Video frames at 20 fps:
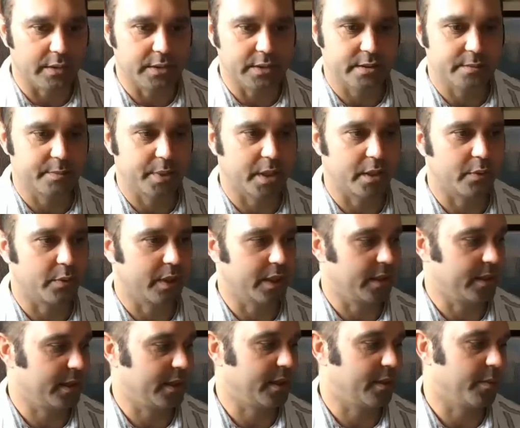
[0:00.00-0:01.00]
It's a better way to
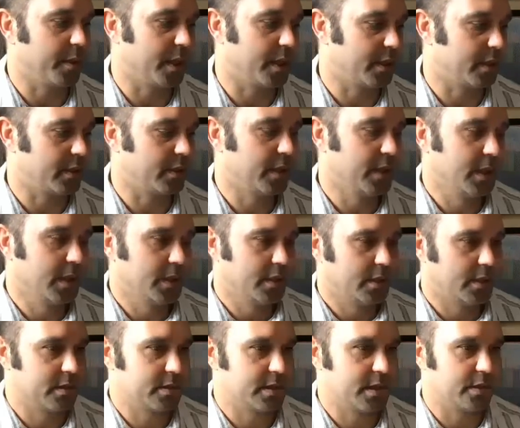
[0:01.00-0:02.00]
think about it,
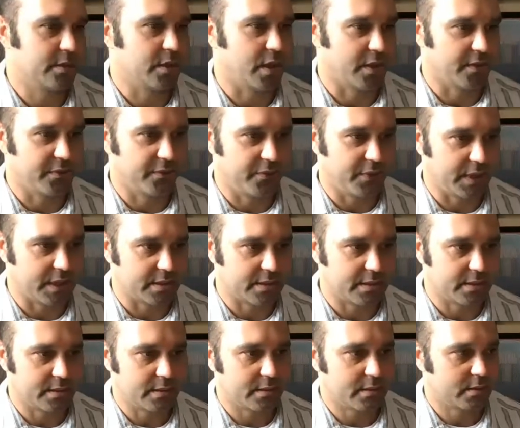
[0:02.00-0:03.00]
because then you're not
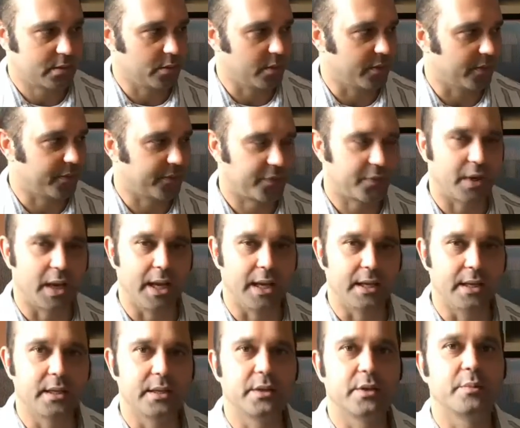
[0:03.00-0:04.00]
fixed to a fret
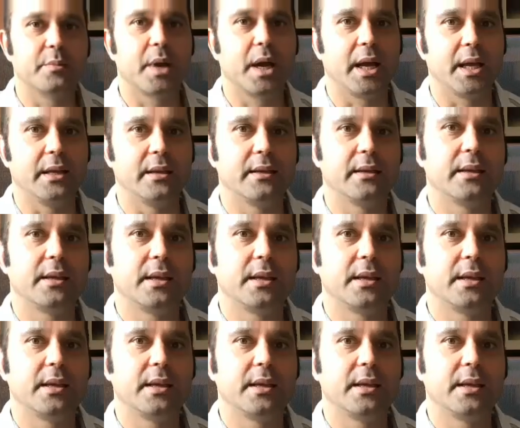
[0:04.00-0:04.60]
in your mind.